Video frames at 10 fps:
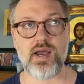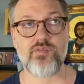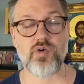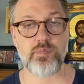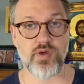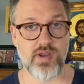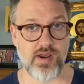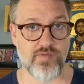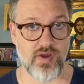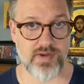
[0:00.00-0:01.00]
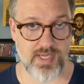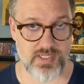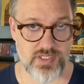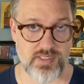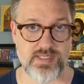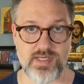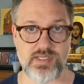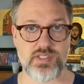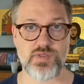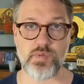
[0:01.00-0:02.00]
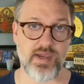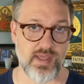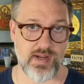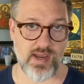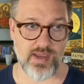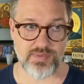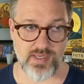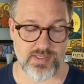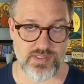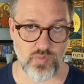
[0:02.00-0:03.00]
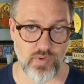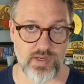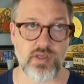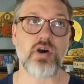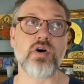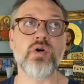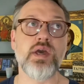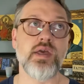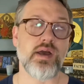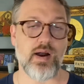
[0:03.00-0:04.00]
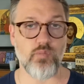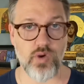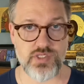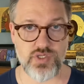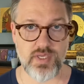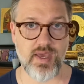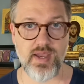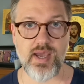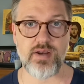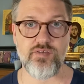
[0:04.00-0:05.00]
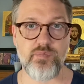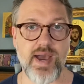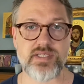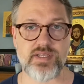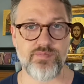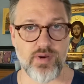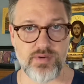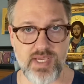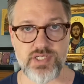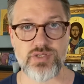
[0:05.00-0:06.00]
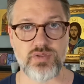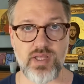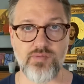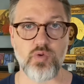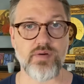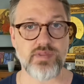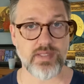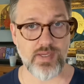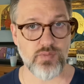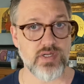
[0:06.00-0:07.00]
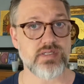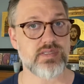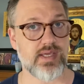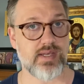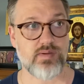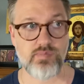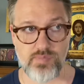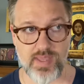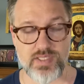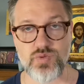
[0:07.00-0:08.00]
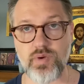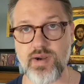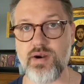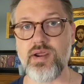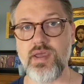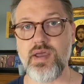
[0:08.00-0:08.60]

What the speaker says: For building a foundation, sentence mining, I think, is the way to go. Once you get kind of past a foundational level of the language, then that's where